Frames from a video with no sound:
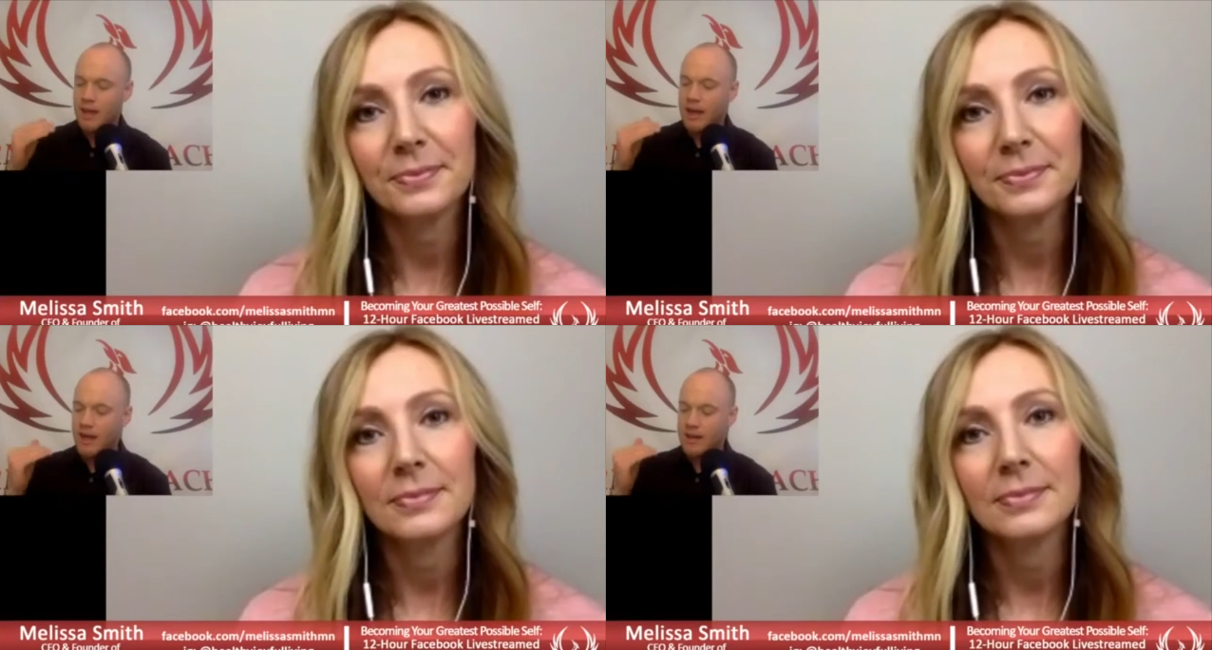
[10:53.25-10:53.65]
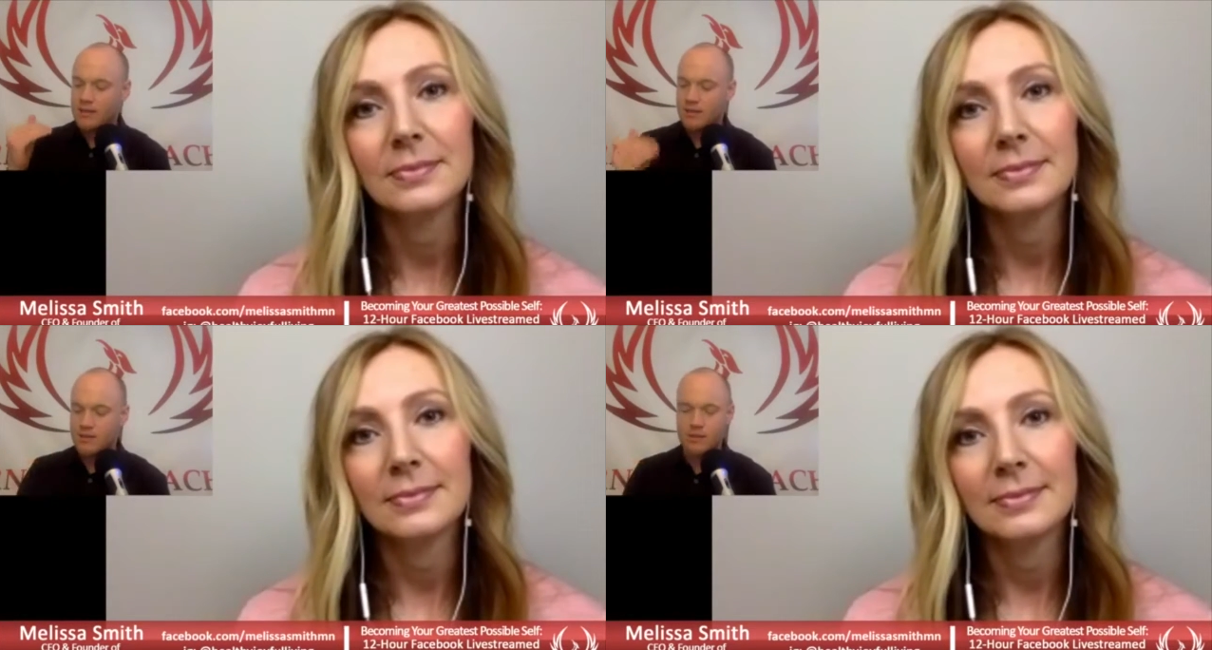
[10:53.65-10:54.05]

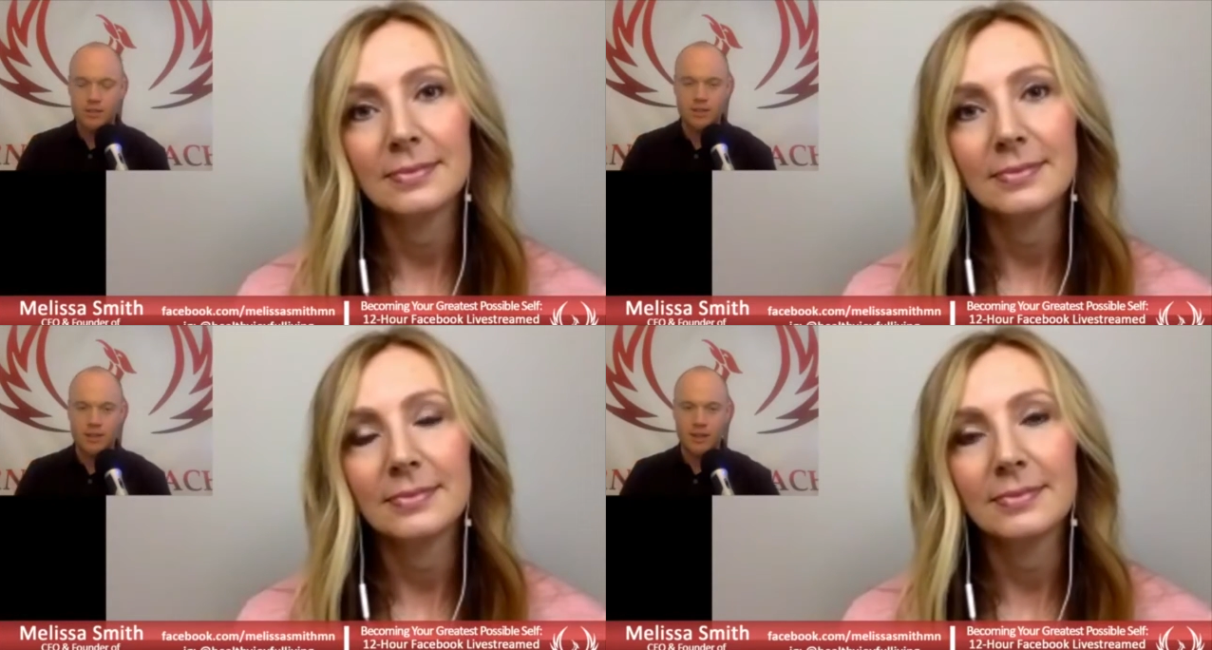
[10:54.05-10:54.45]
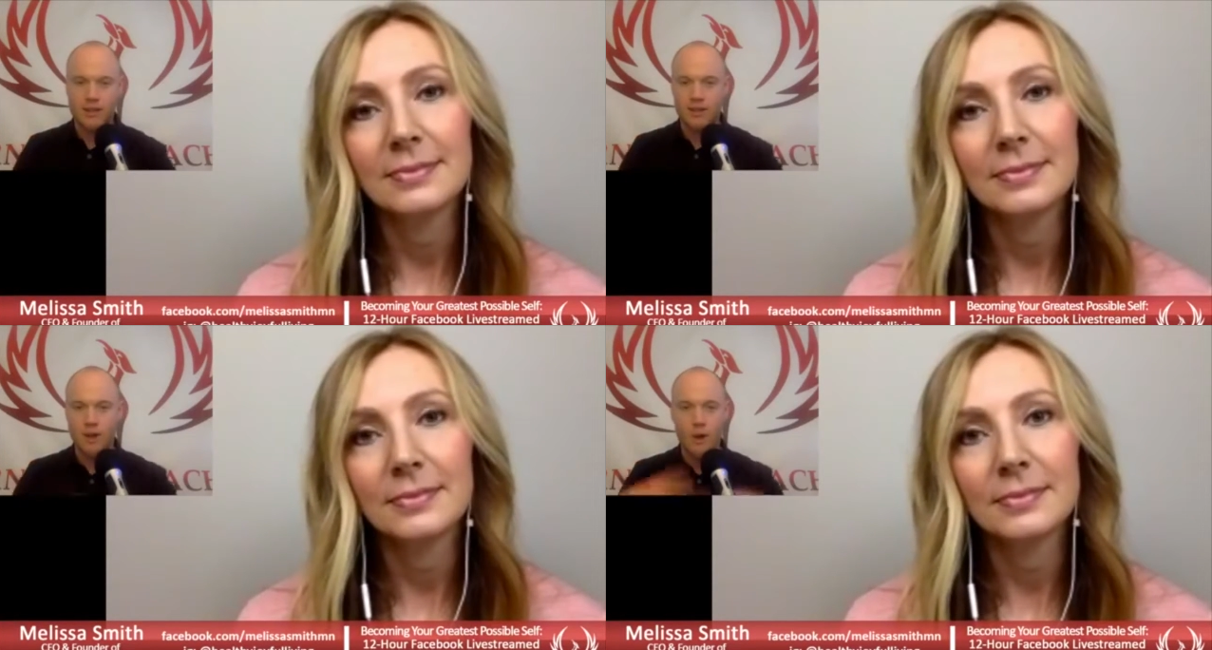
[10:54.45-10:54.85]
Speaker 1: and just like
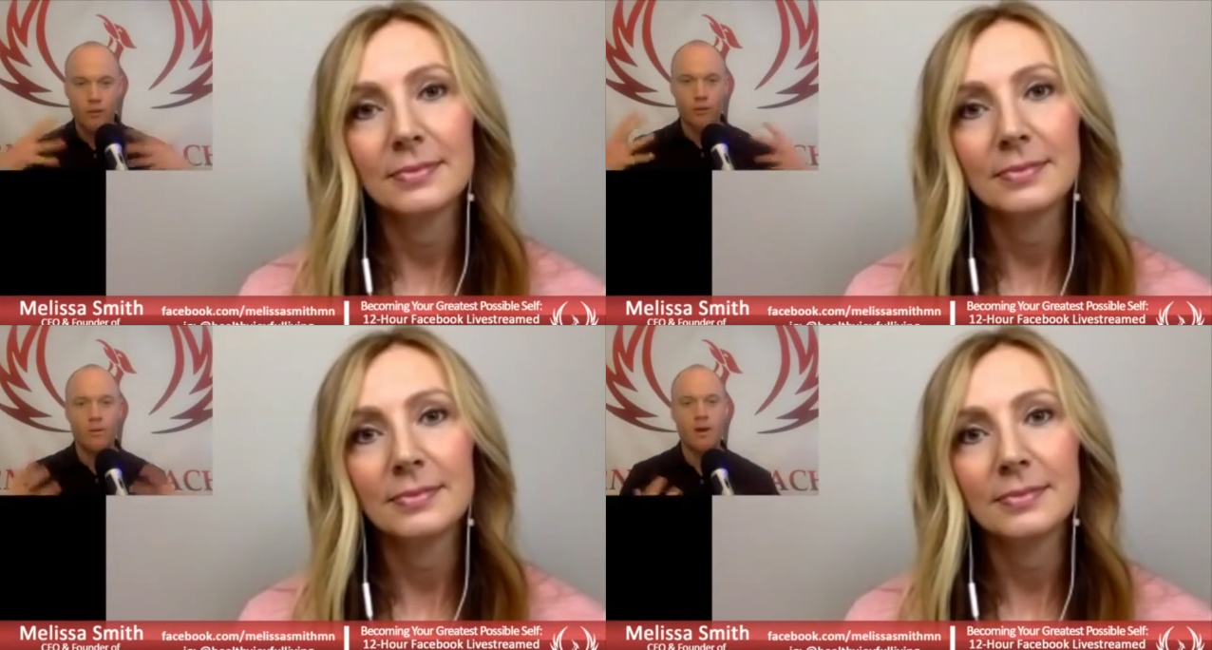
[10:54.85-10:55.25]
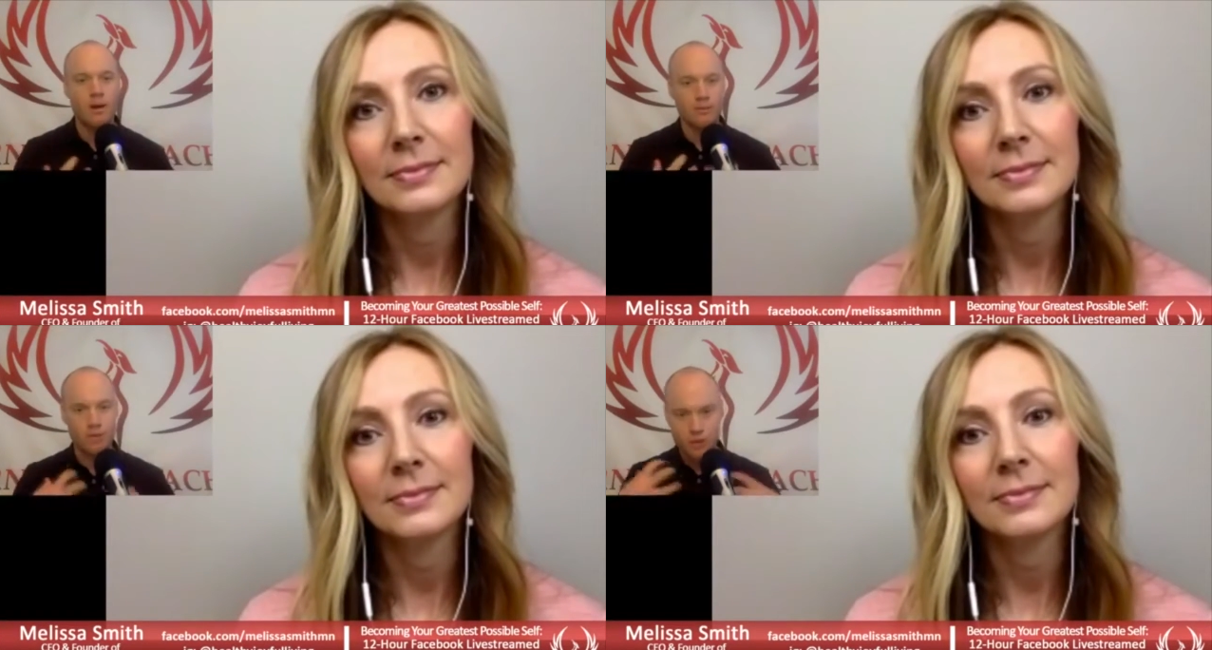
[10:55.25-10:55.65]

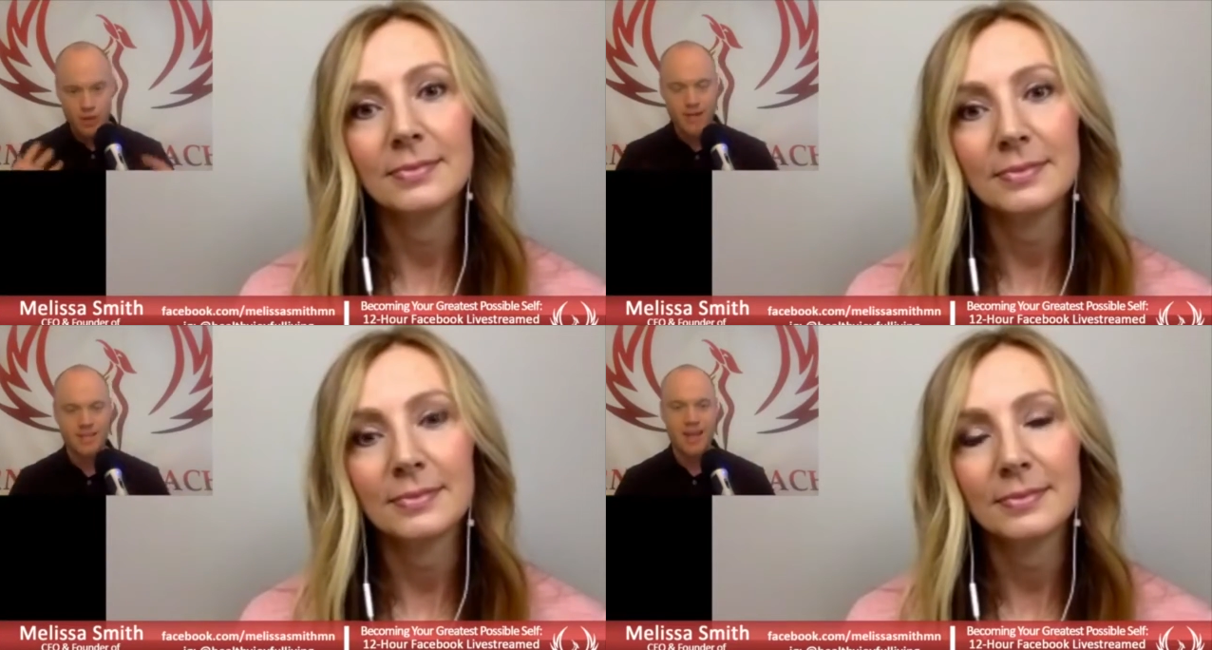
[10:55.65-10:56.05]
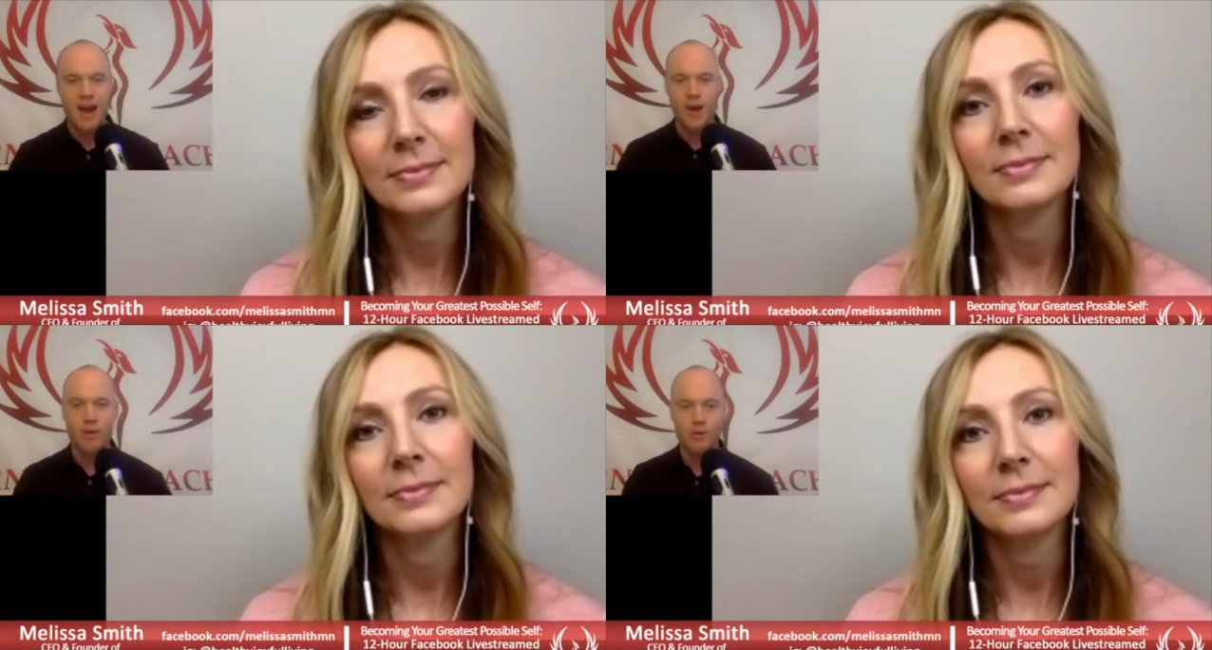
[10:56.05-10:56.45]
overwhelmed, stressed
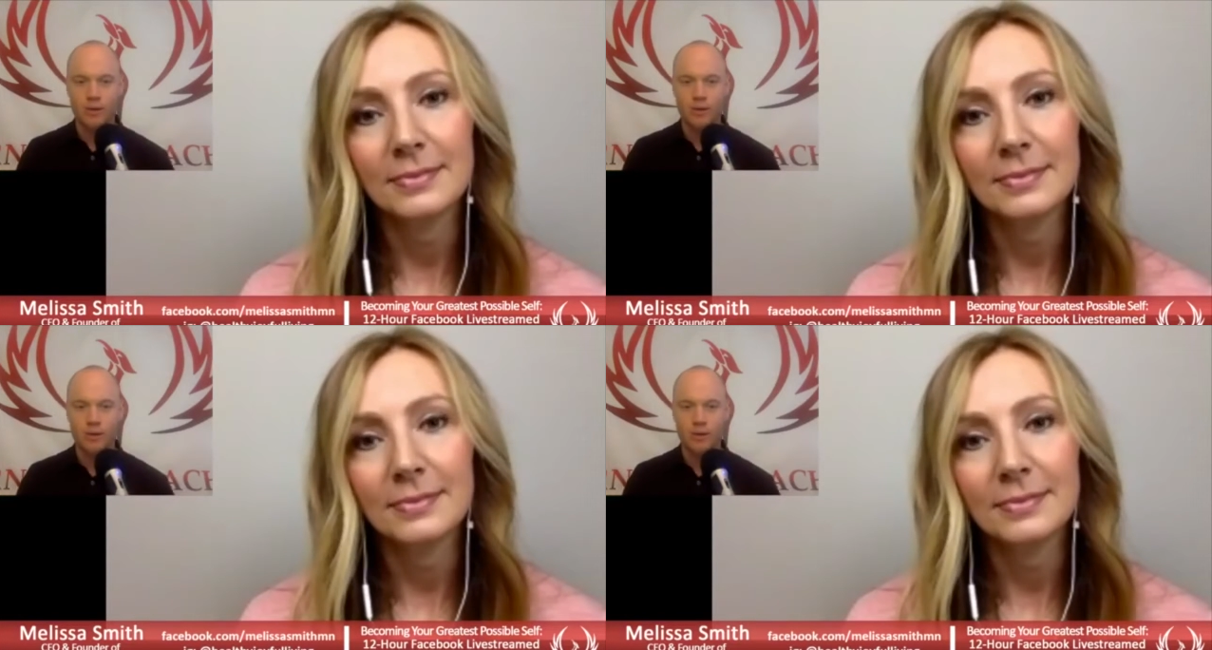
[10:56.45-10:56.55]
out,